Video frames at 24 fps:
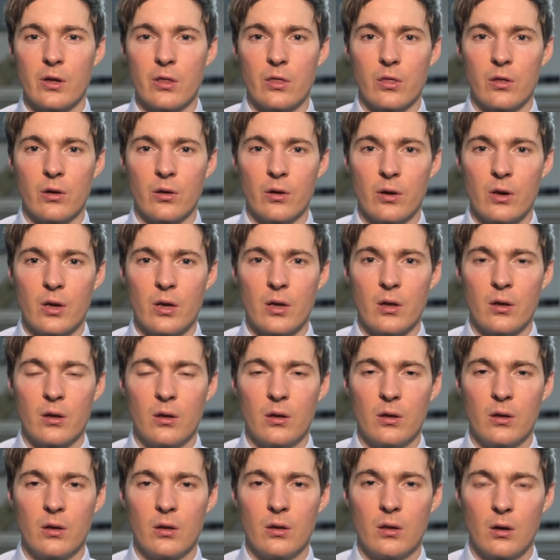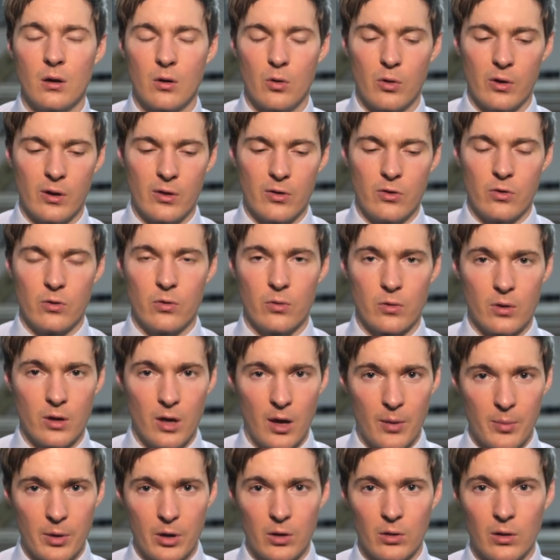theory, according to
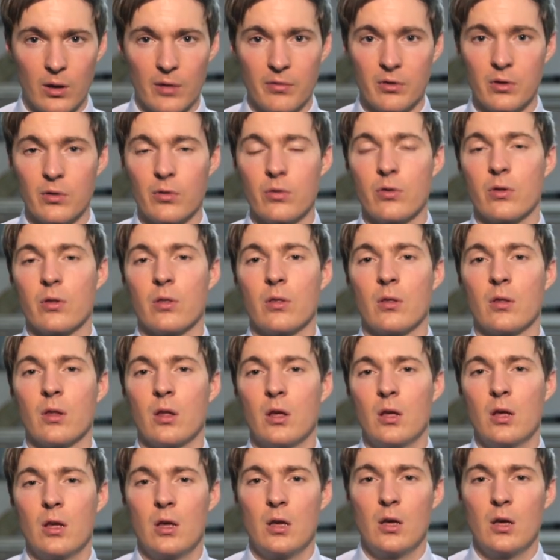chemical evolution,